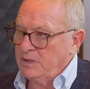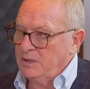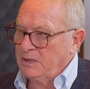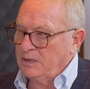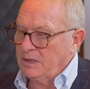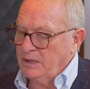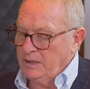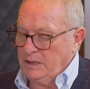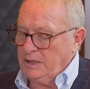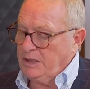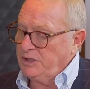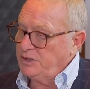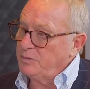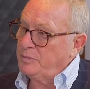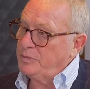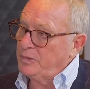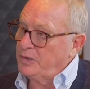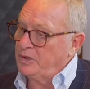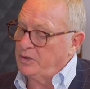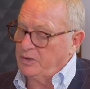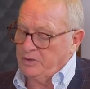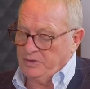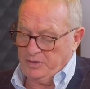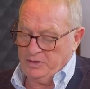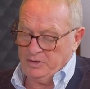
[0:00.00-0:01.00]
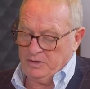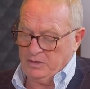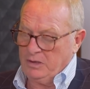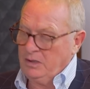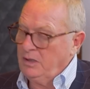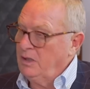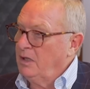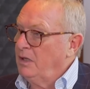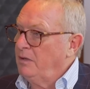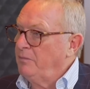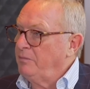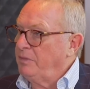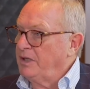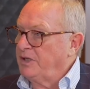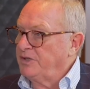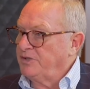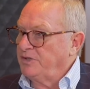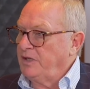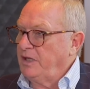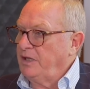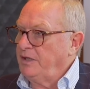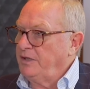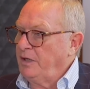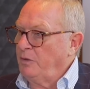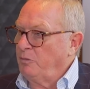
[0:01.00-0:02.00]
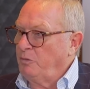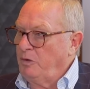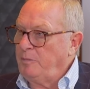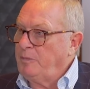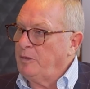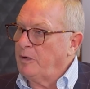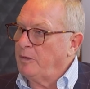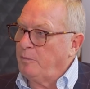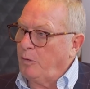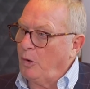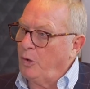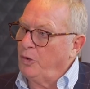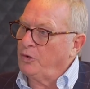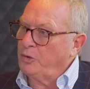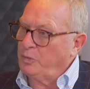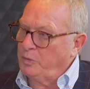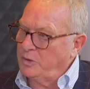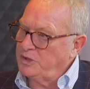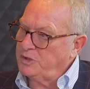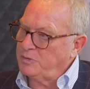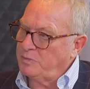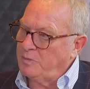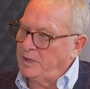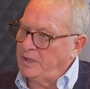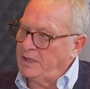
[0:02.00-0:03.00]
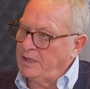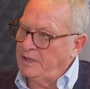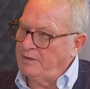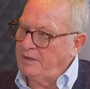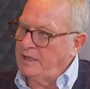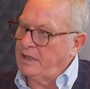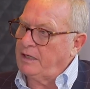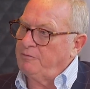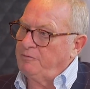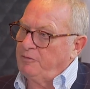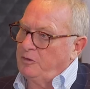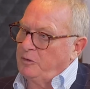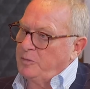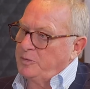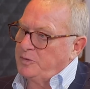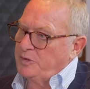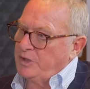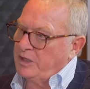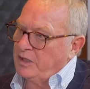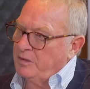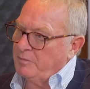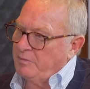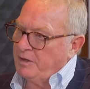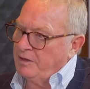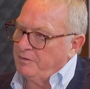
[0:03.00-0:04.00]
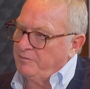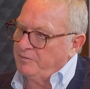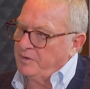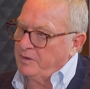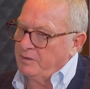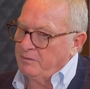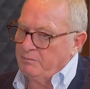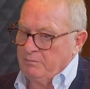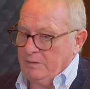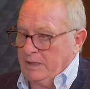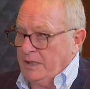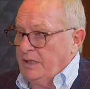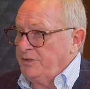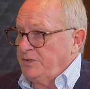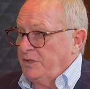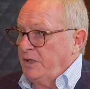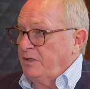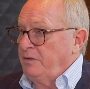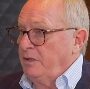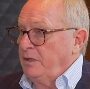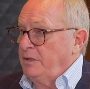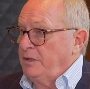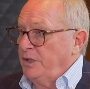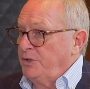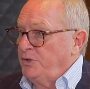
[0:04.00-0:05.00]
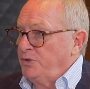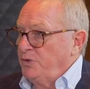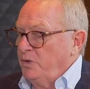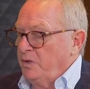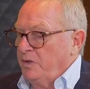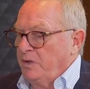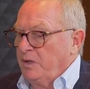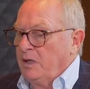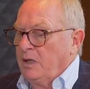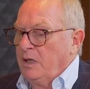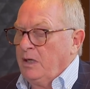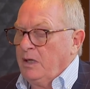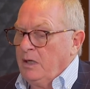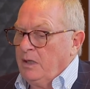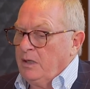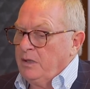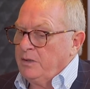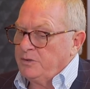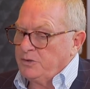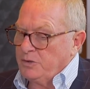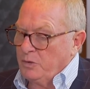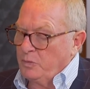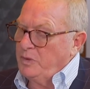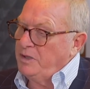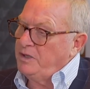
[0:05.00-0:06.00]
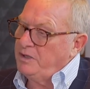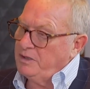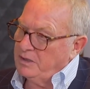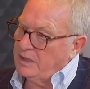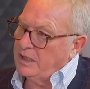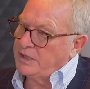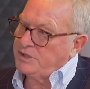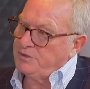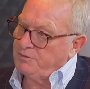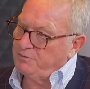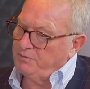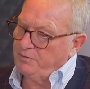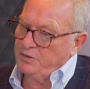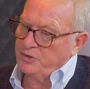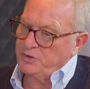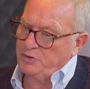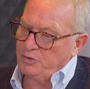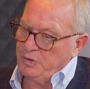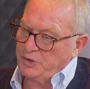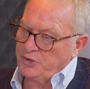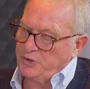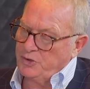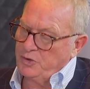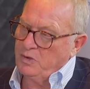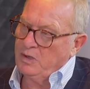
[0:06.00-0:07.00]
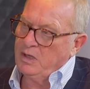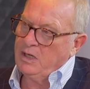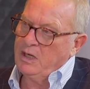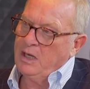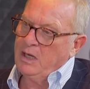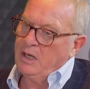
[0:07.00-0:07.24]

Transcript: I think that's a pretty good deal, because at the end of the day, we put up all the risk money and they get 50% of the benefit, as I think they should. So we think that's a fair structure.